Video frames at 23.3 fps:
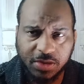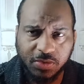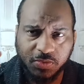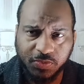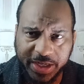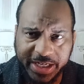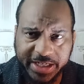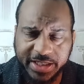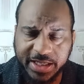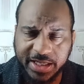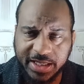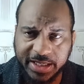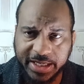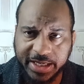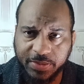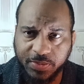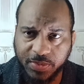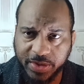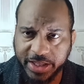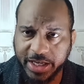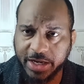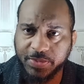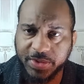recently
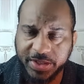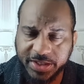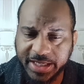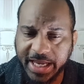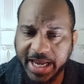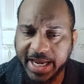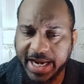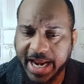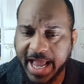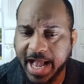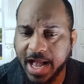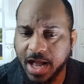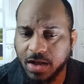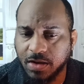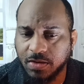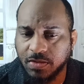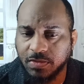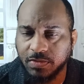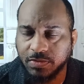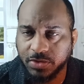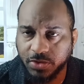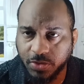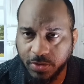where they were saying
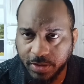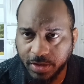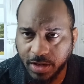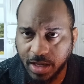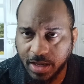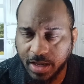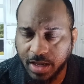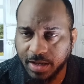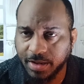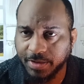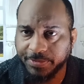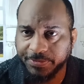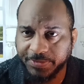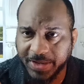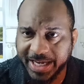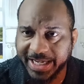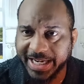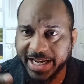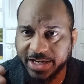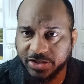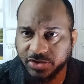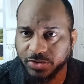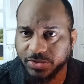how new
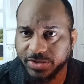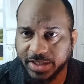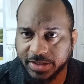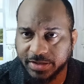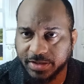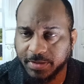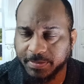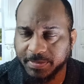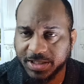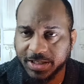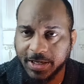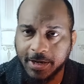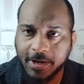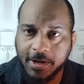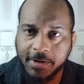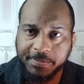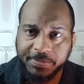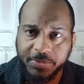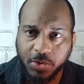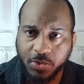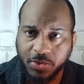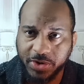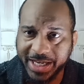financial systems
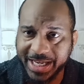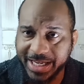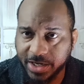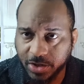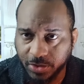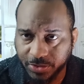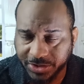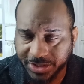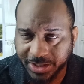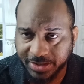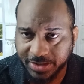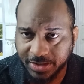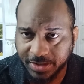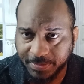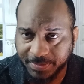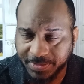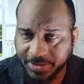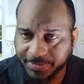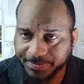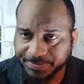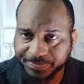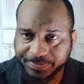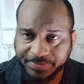or
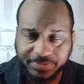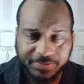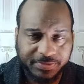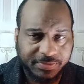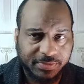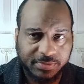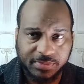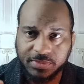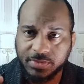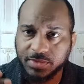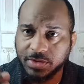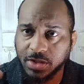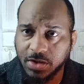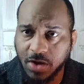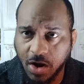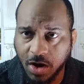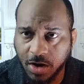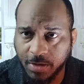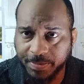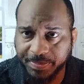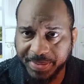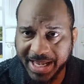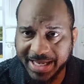ecosystems
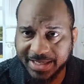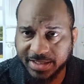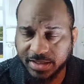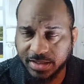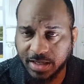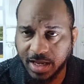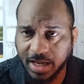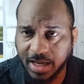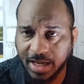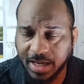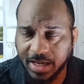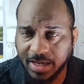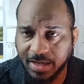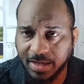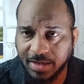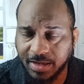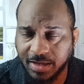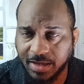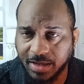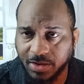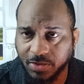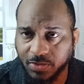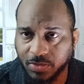are best.
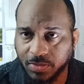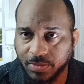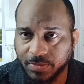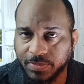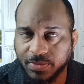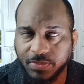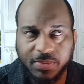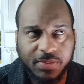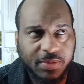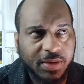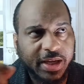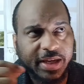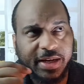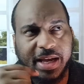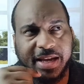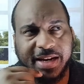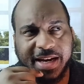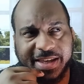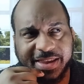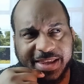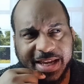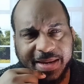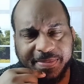And
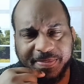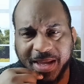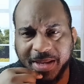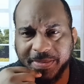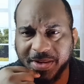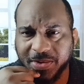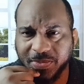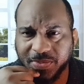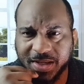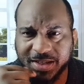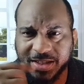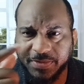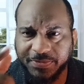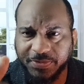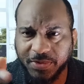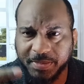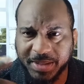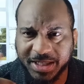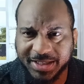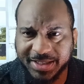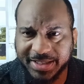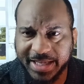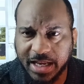I think maybe was it
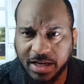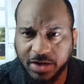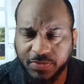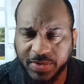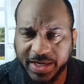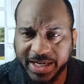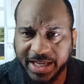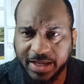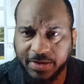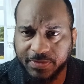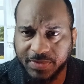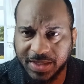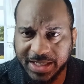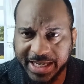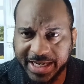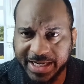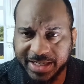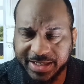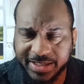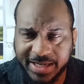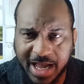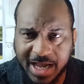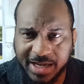from a
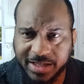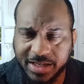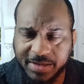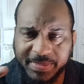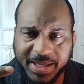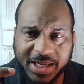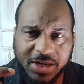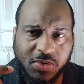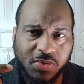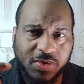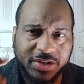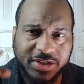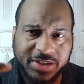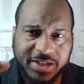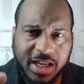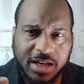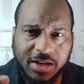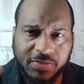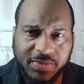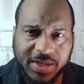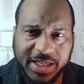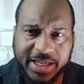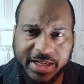Stellar-related document or a
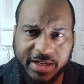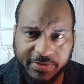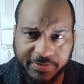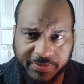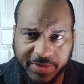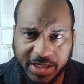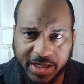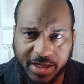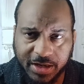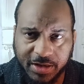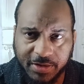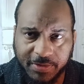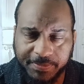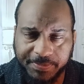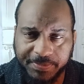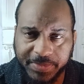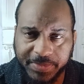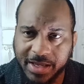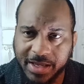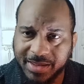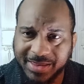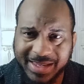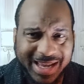Stellar-related video?
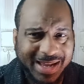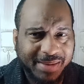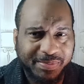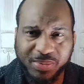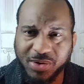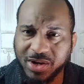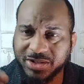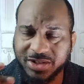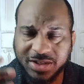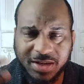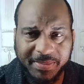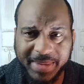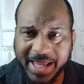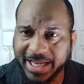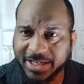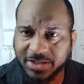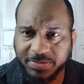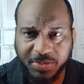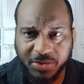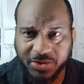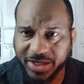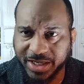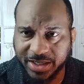They had brought some
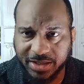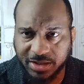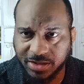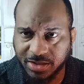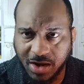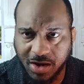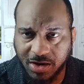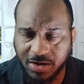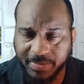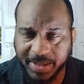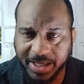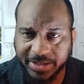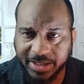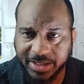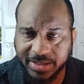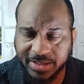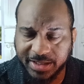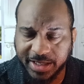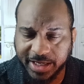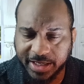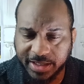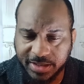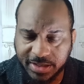expert in to talk about these
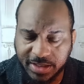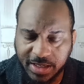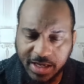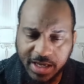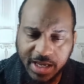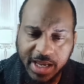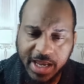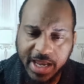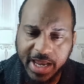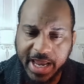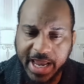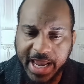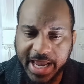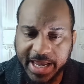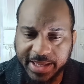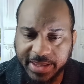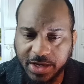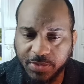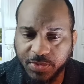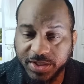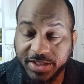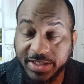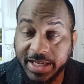things.
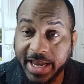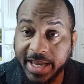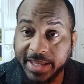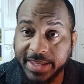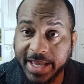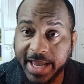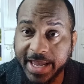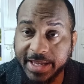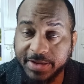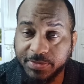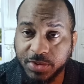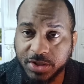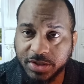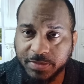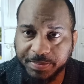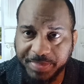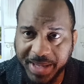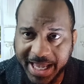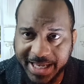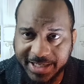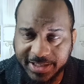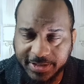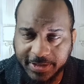And they were saying that it was
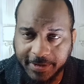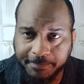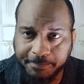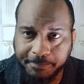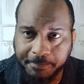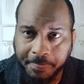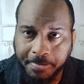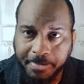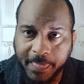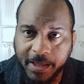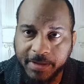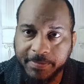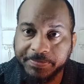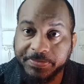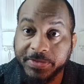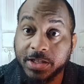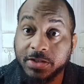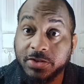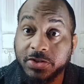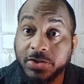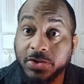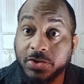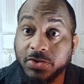best
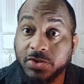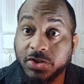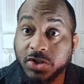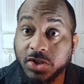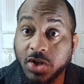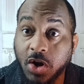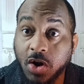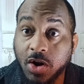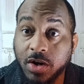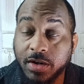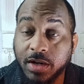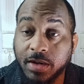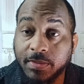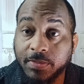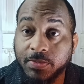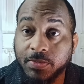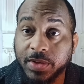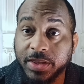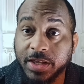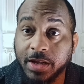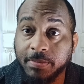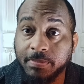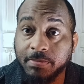to start
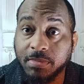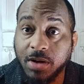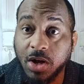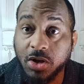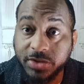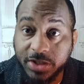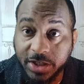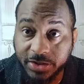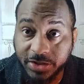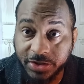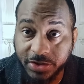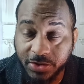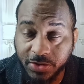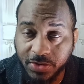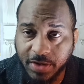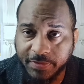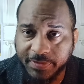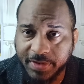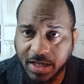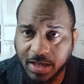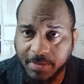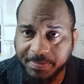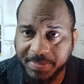with a multitude
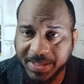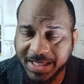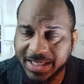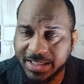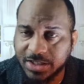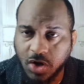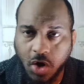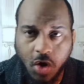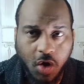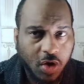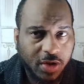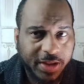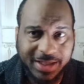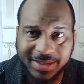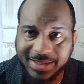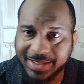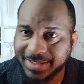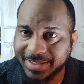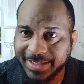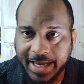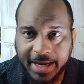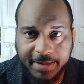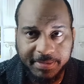of companies all at the
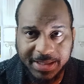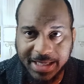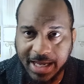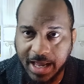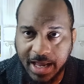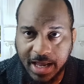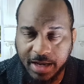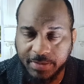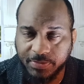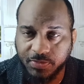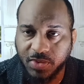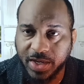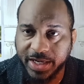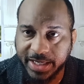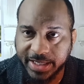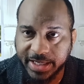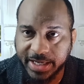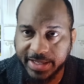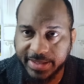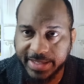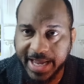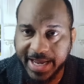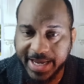same time running
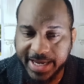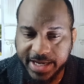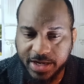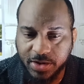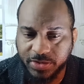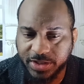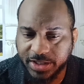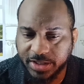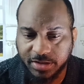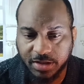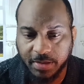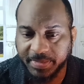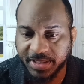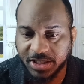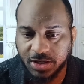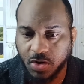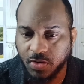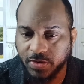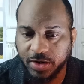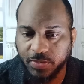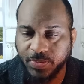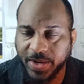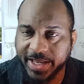in that ecosystem. It's the
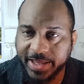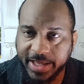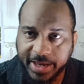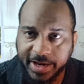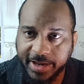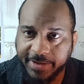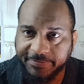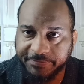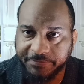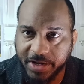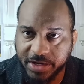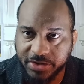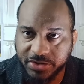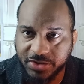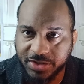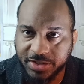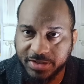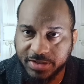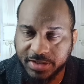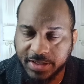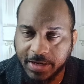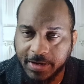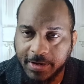only way that it
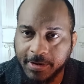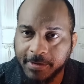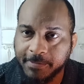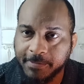functions